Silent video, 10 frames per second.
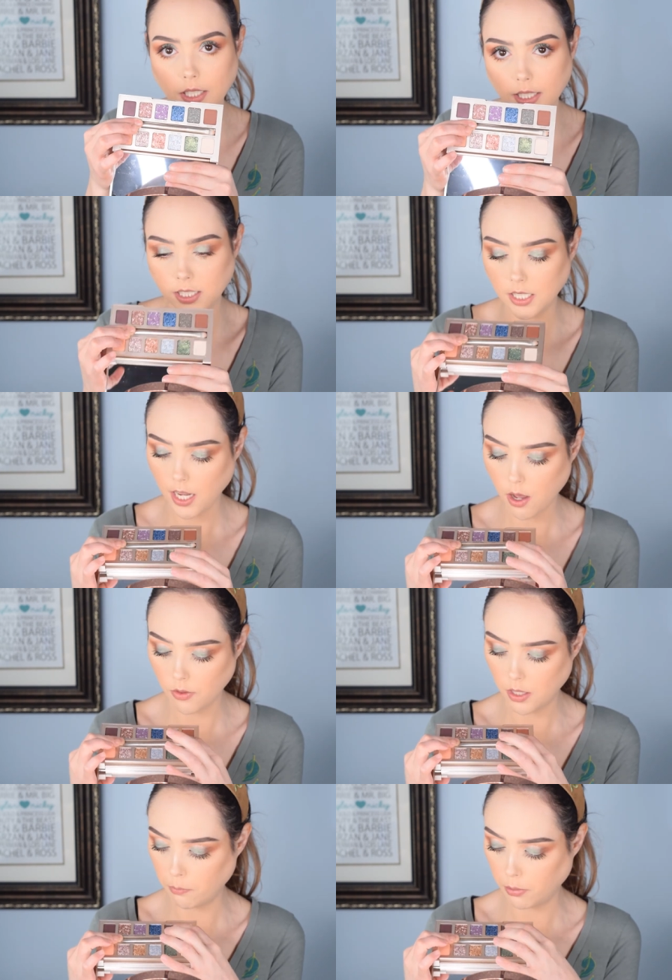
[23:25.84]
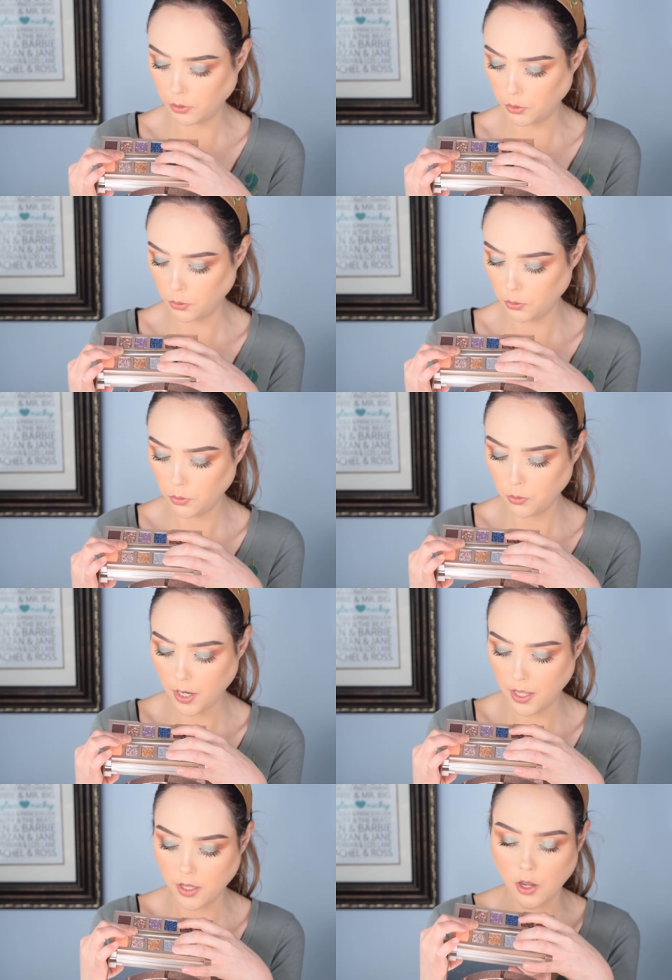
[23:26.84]
to see how the blue
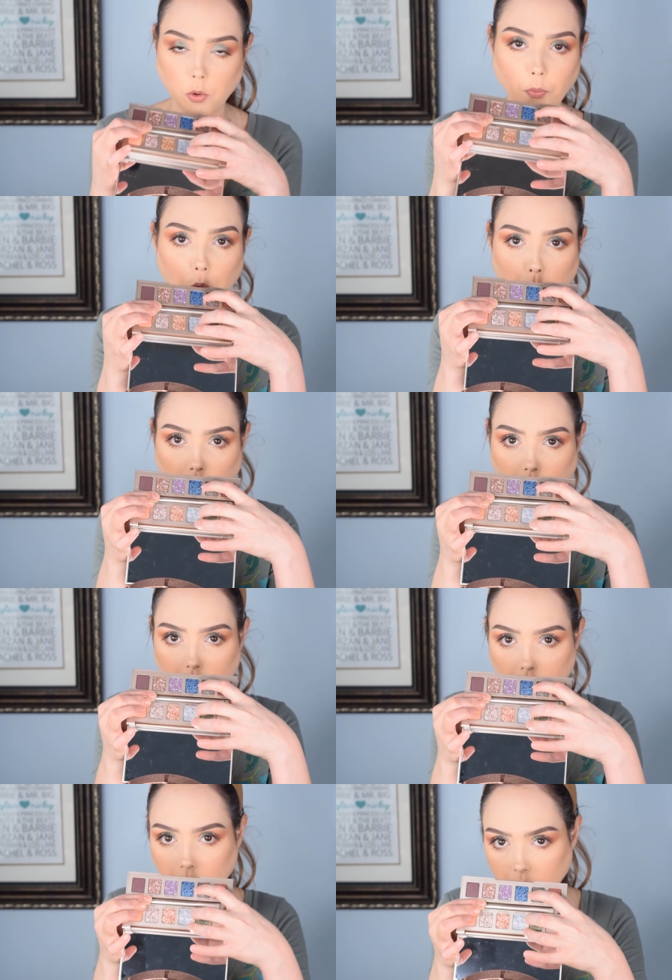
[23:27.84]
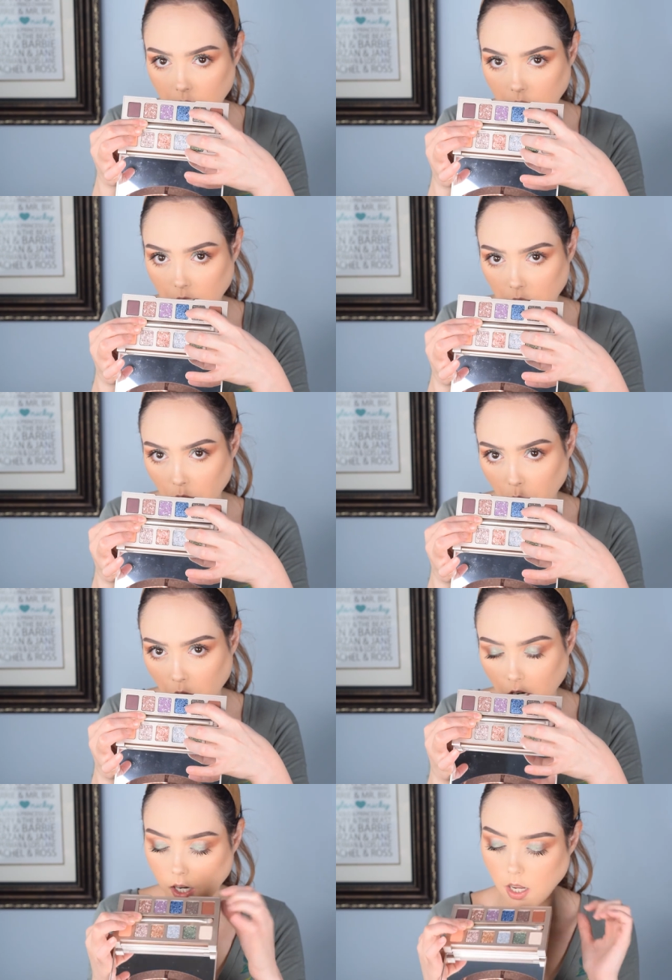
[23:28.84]
and the opal aura, this, these two
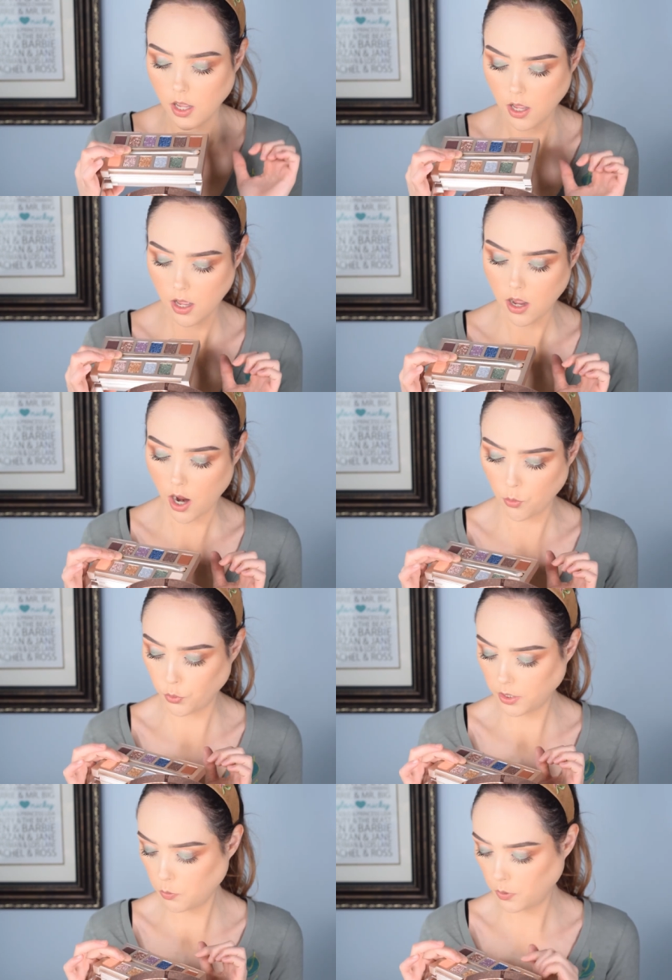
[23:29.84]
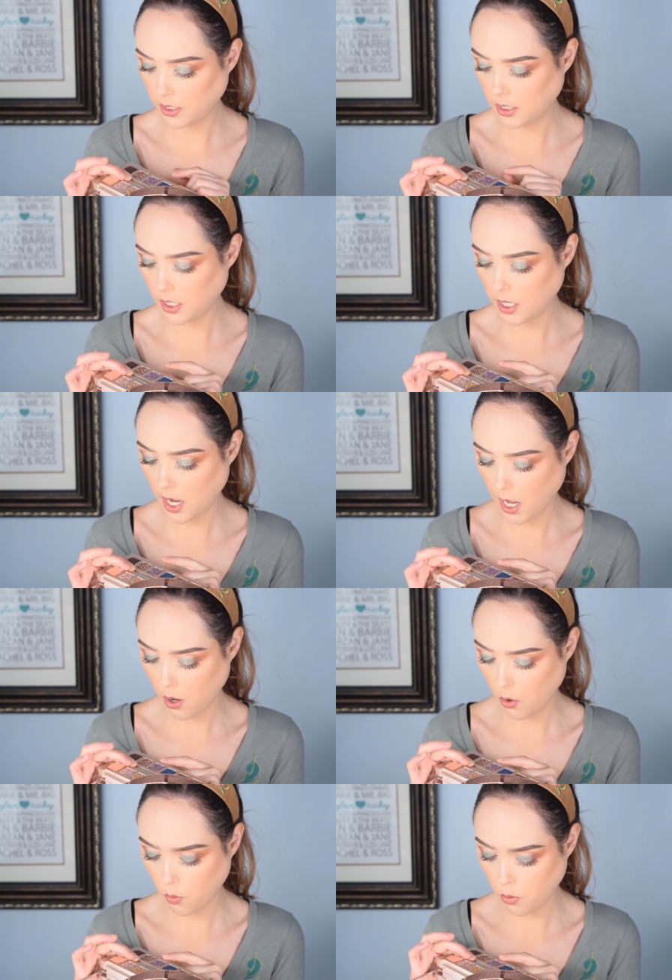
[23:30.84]
work I really wanna see
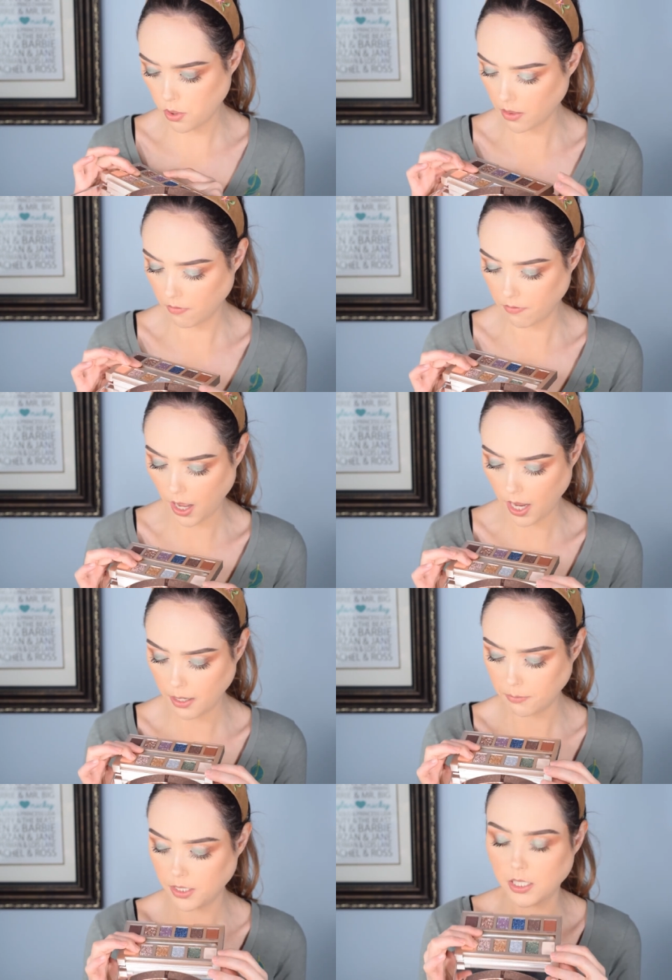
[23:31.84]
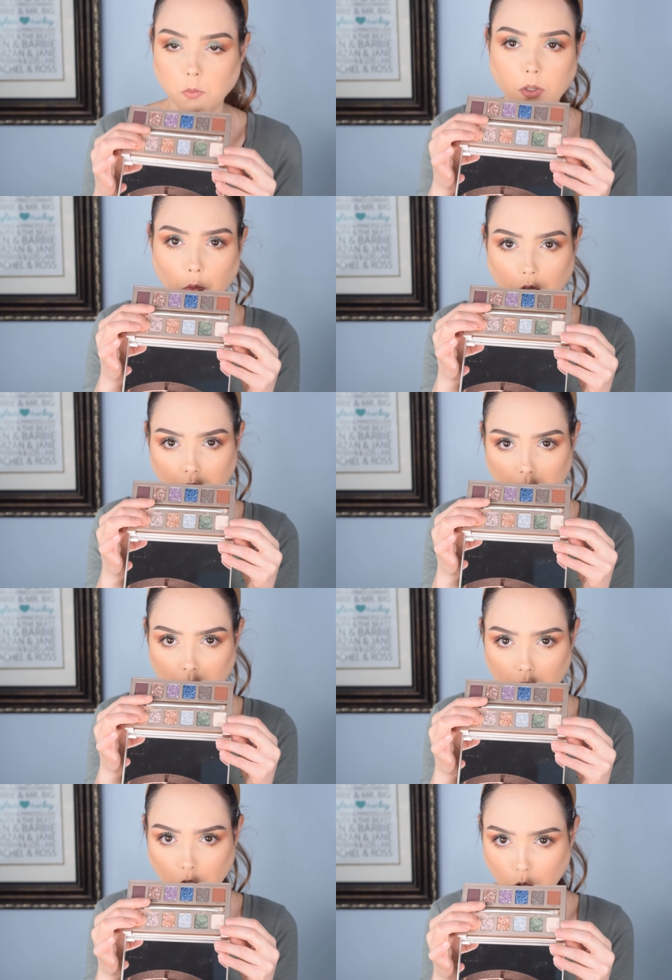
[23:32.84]
how the vibes this one works
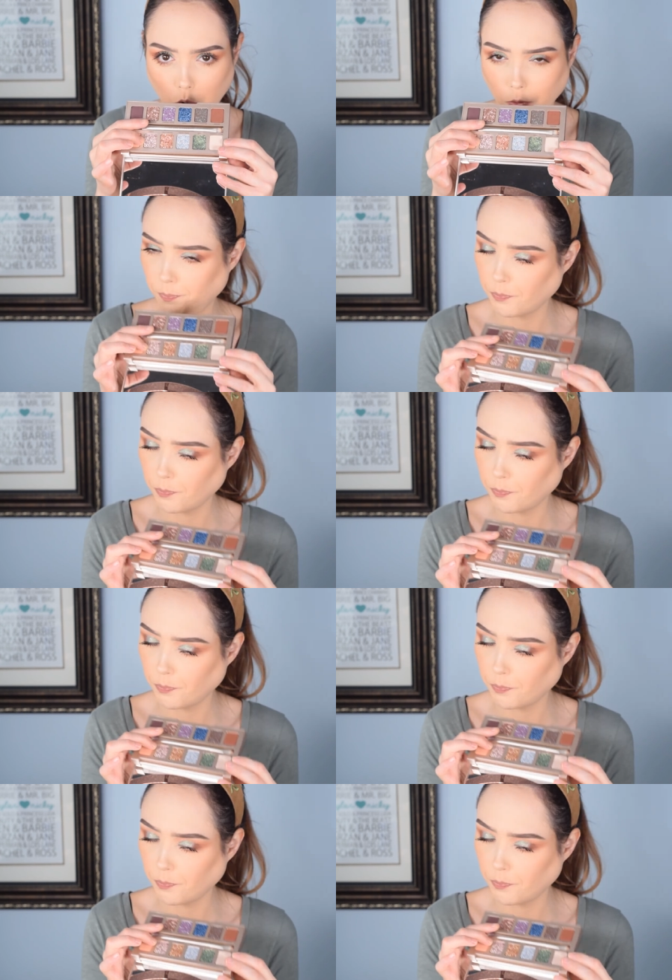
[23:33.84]
too.